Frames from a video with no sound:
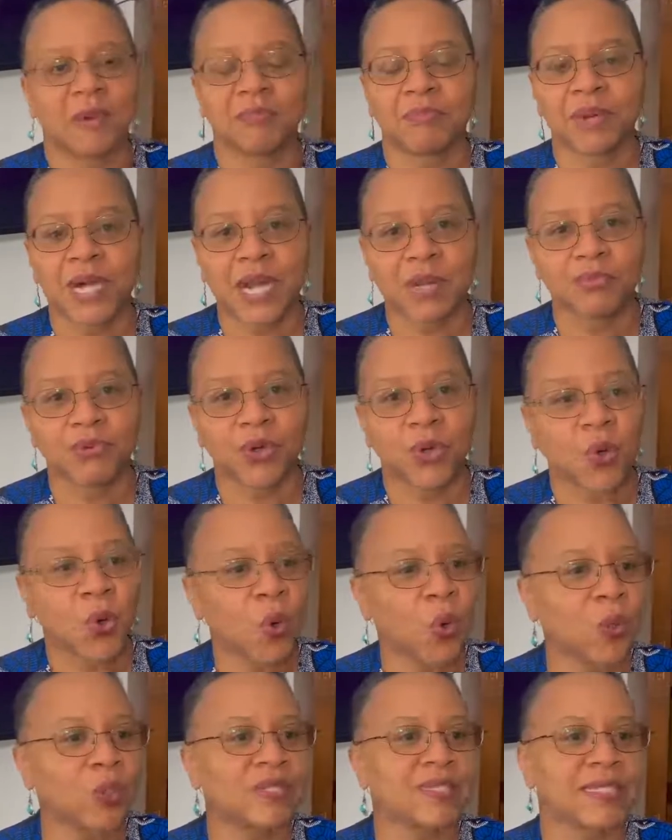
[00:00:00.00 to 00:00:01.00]
Barbara
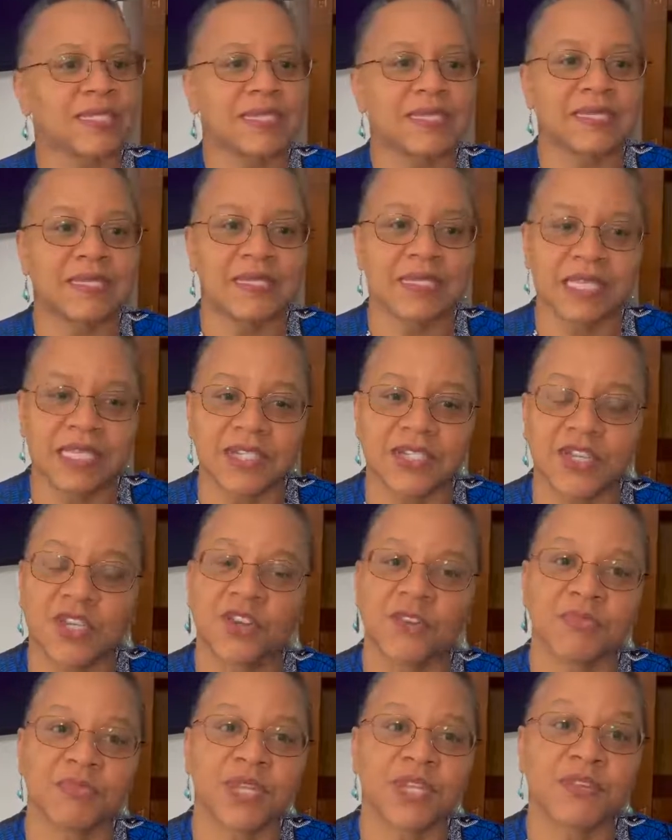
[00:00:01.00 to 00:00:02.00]
holds the distinction
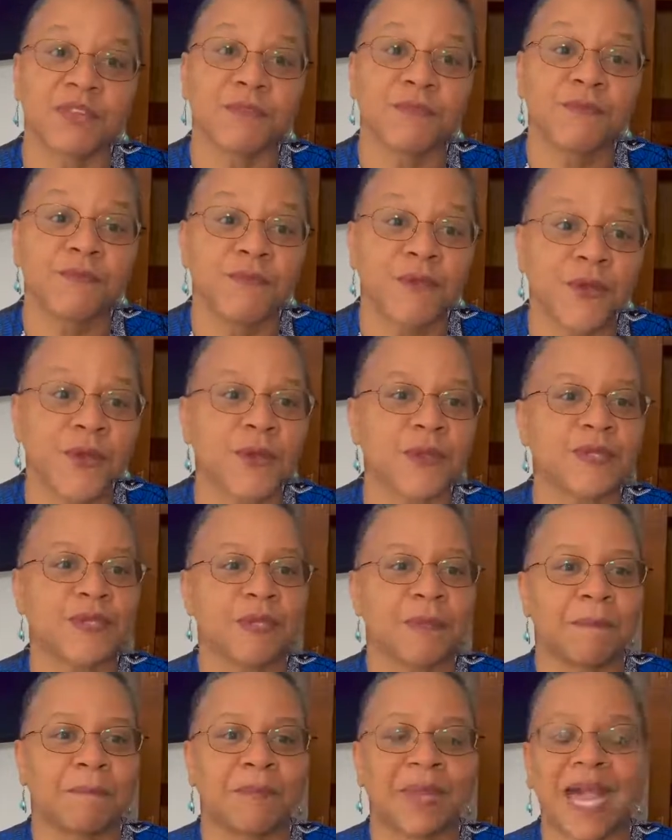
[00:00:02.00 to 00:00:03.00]
of being the
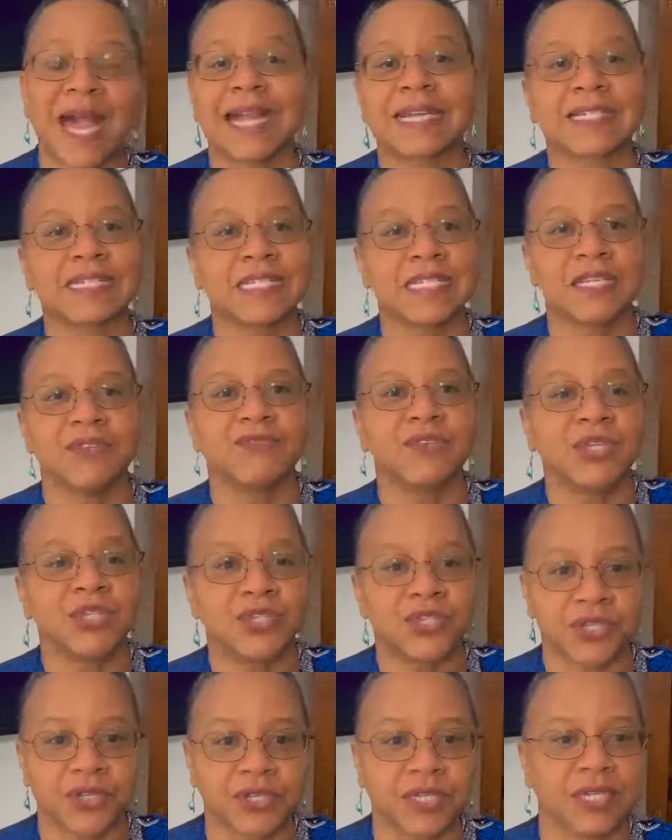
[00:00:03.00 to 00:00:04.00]
first Black TV
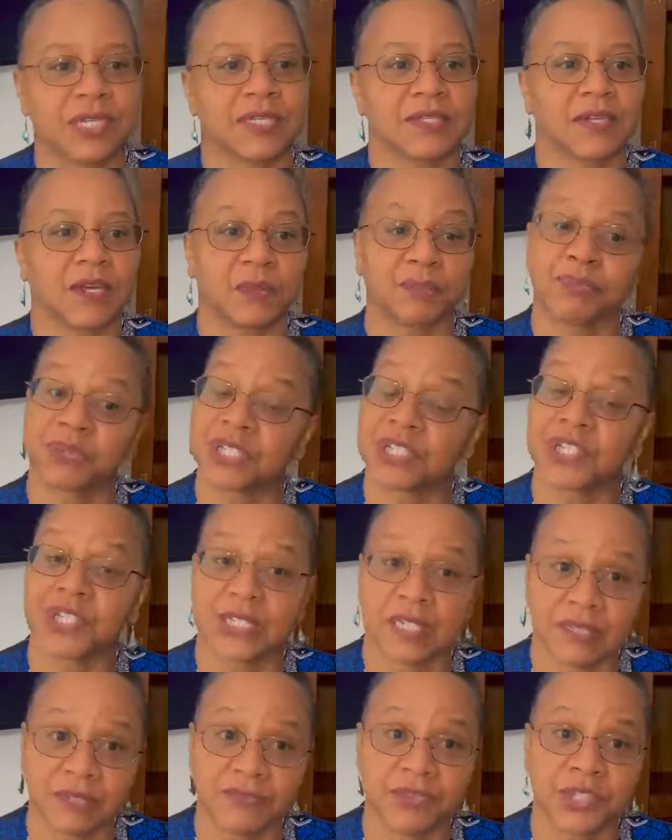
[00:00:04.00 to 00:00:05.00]
journalist on British
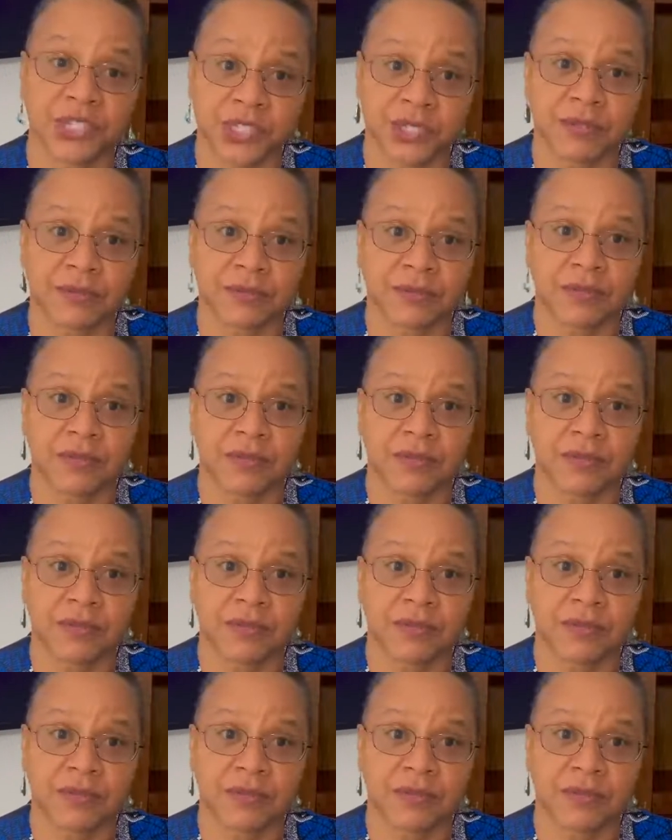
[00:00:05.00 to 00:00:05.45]
television.